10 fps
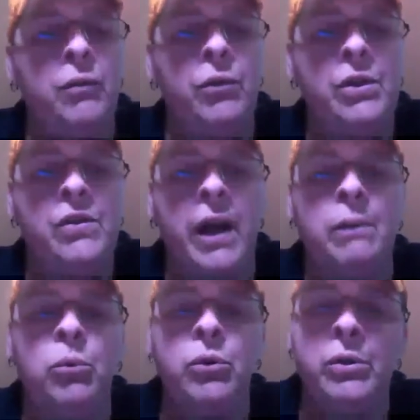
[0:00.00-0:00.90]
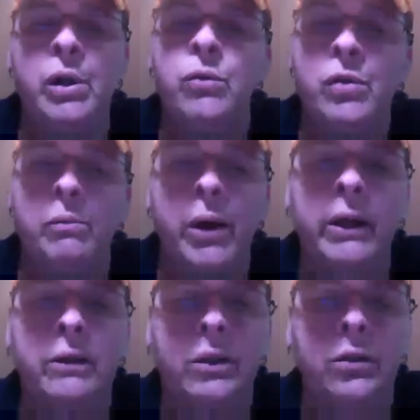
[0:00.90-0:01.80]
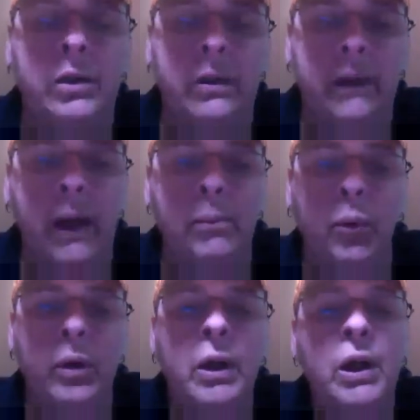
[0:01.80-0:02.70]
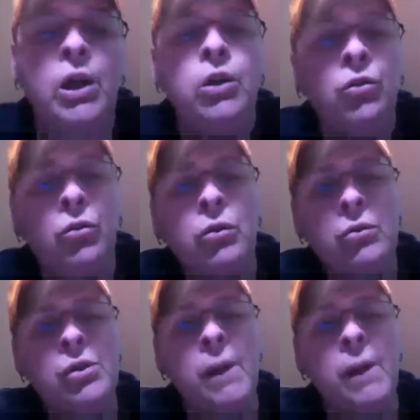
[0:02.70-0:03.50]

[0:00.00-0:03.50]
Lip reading: if you're disabled, you know someone else who's disabled. So do